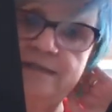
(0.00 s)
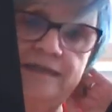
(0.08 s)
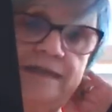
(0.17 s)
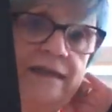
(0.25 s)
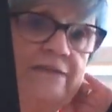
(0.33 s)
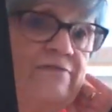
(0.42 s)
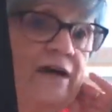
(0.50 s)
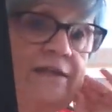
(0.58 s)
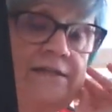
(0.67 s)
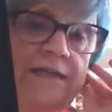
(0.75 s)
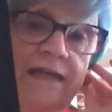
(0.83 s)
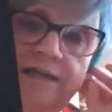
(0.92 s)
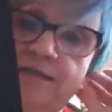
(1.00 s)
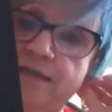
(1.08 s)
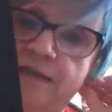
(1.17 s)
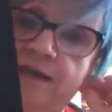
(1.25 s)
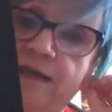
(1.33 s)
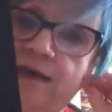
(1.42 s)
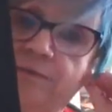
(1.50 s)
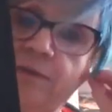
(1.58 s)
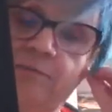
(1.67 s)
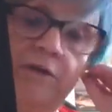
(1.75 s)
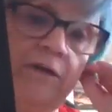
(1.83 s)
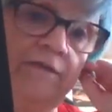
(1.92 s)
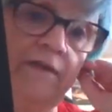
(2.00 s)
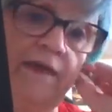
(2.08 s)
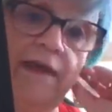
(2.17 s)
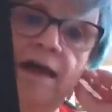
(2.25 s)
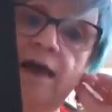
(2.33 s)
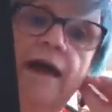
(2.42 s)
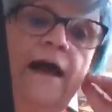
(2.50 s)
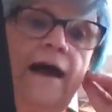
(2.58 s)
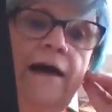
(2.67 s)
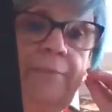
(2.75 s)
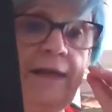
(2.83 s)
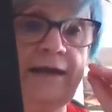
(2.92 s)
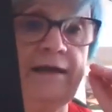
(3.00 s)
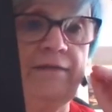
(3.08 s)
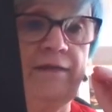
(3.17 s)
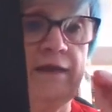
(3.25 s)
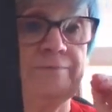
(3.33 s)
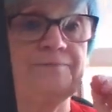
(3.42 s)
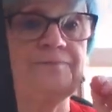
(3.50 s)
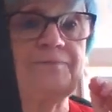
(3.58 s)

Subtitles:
Day, Happy birthday, happy anything.